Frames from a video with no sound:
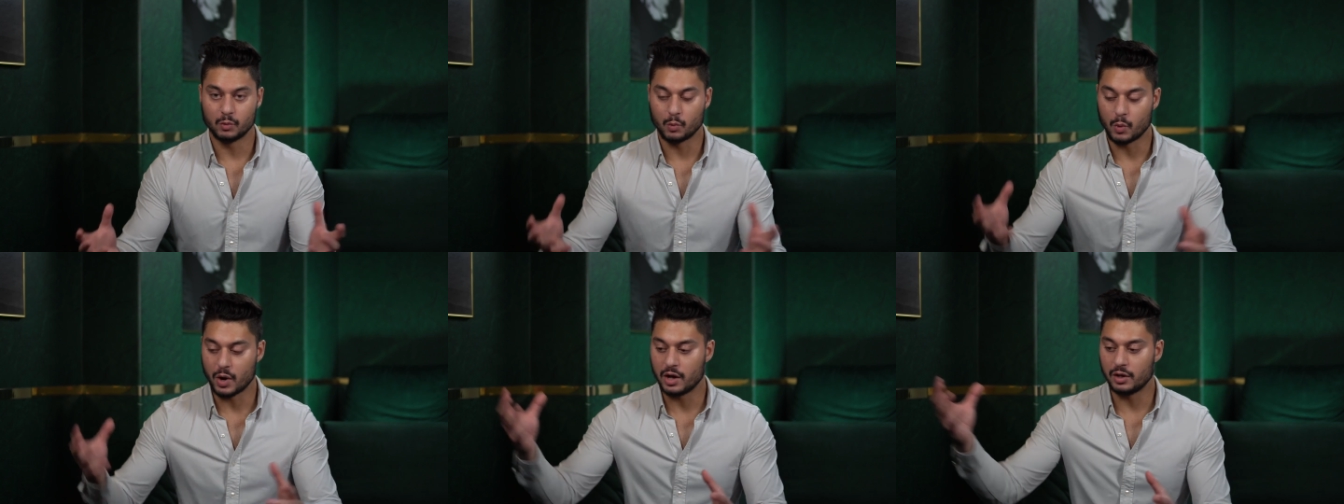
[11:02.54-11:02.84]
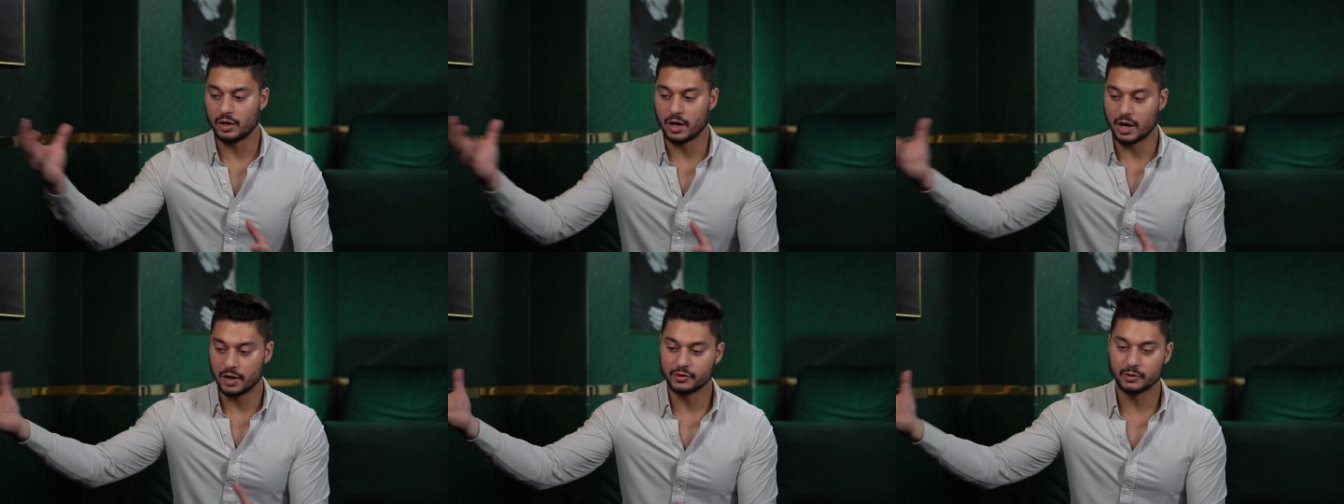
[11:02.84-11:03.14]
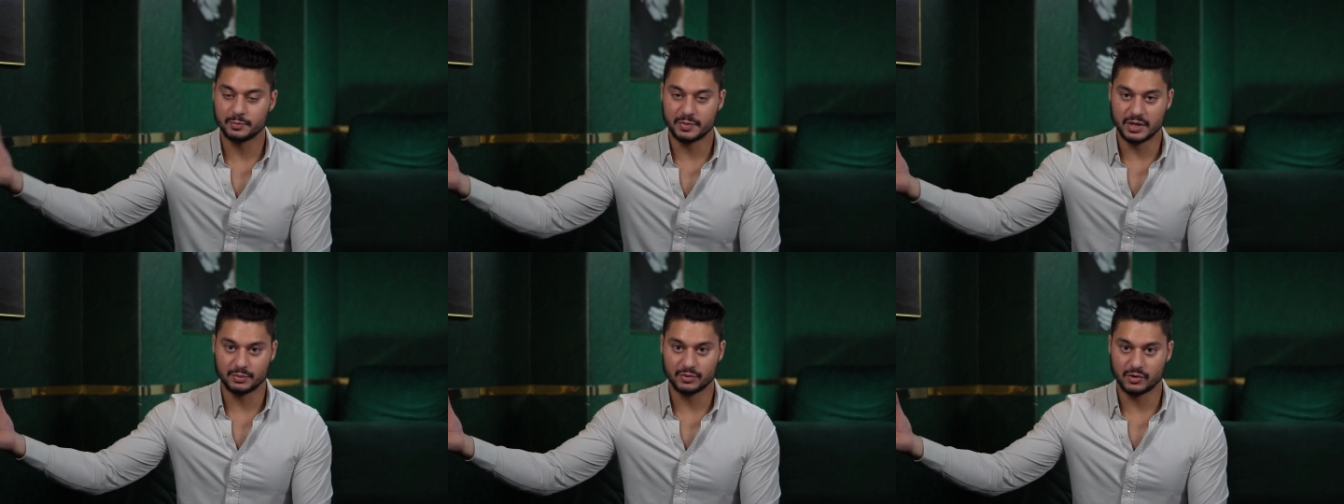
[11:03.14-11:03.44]
while
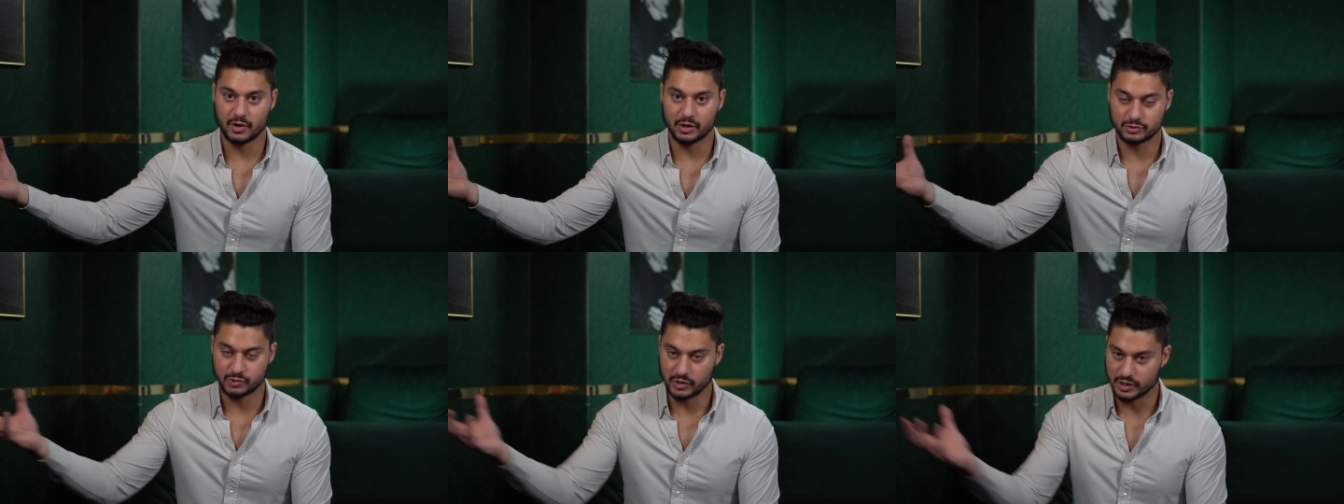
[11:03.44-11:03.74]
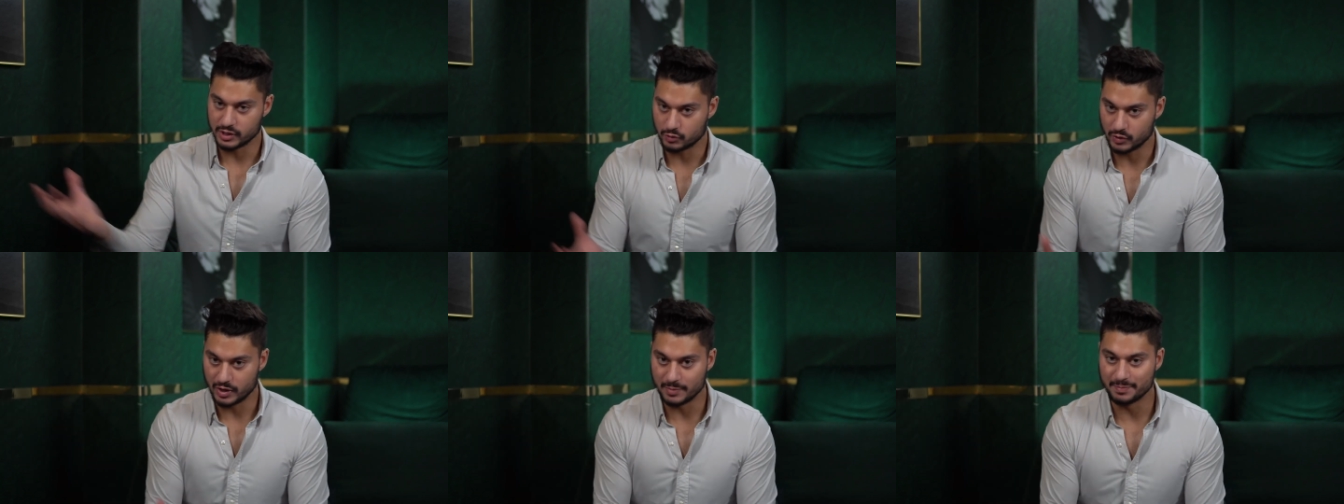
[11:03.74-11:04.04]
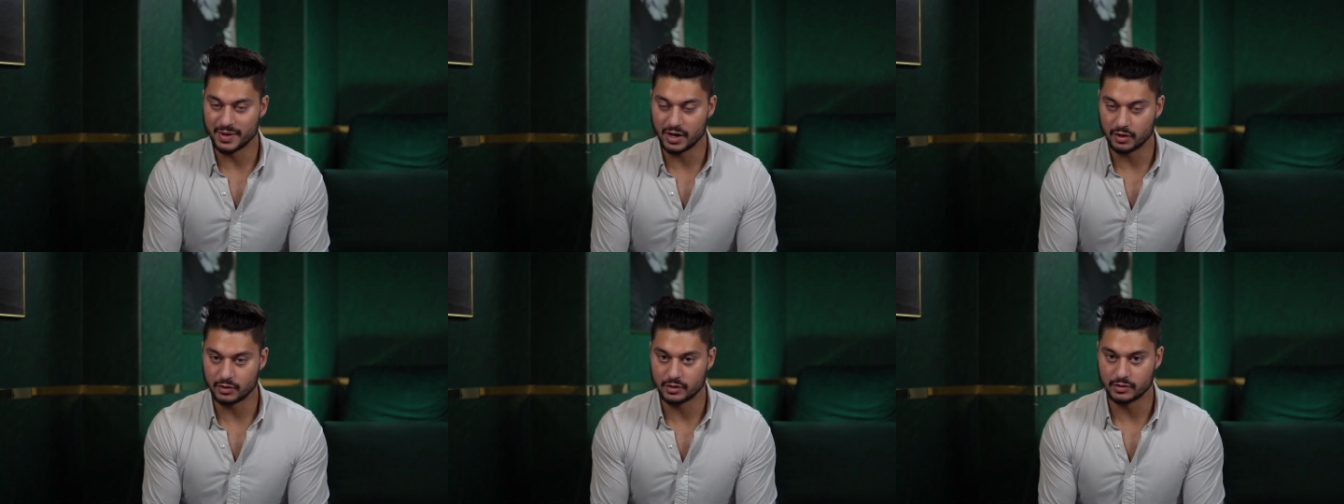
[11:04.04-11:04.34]
other people are trying to create
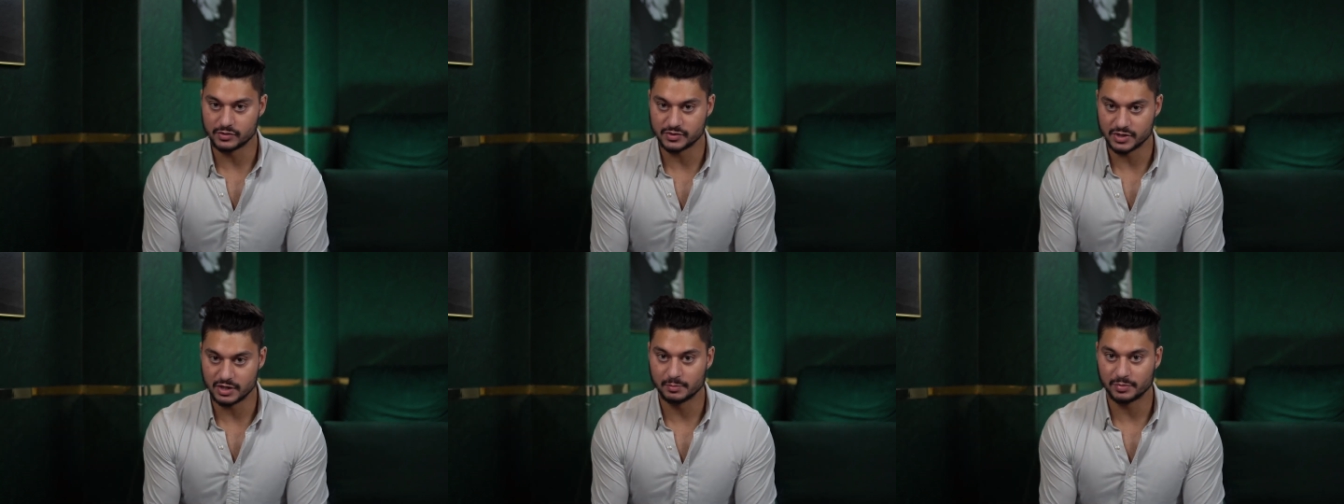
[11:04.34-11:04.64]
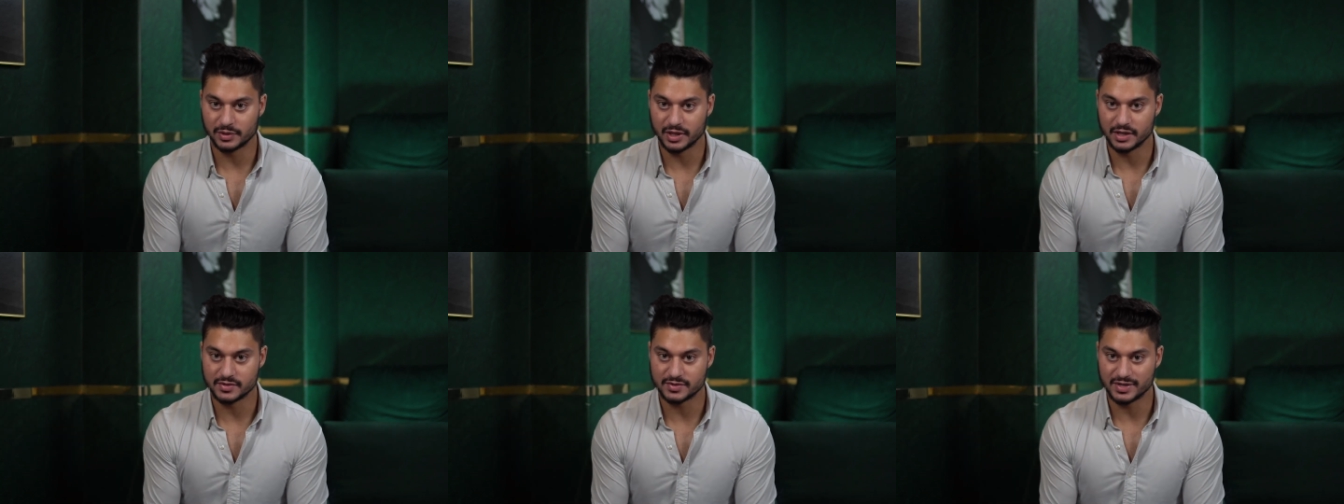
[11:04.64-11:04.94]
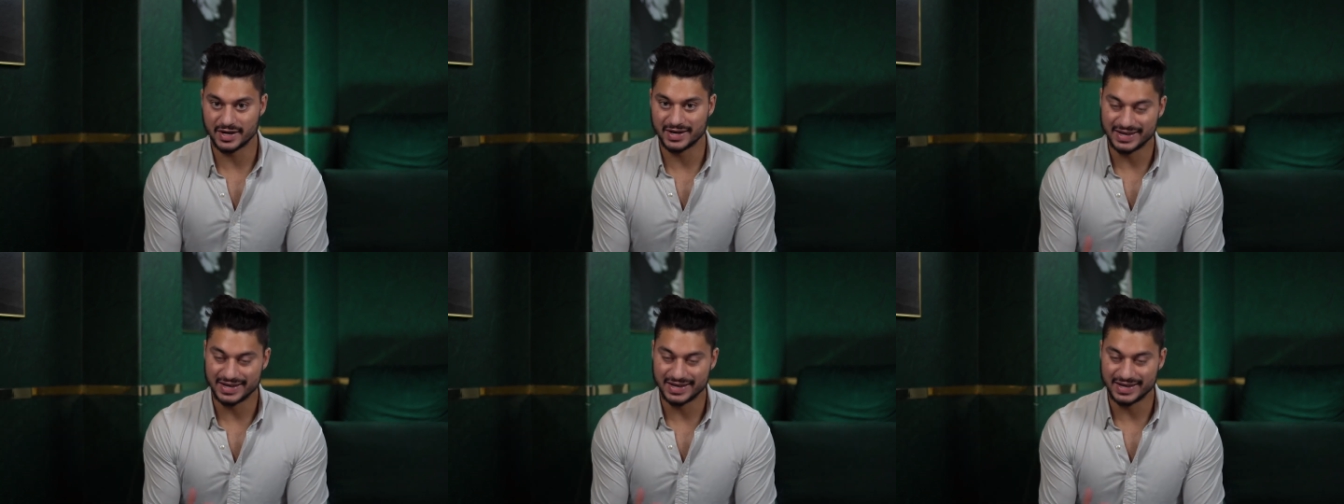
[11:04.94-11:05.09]
barriers in place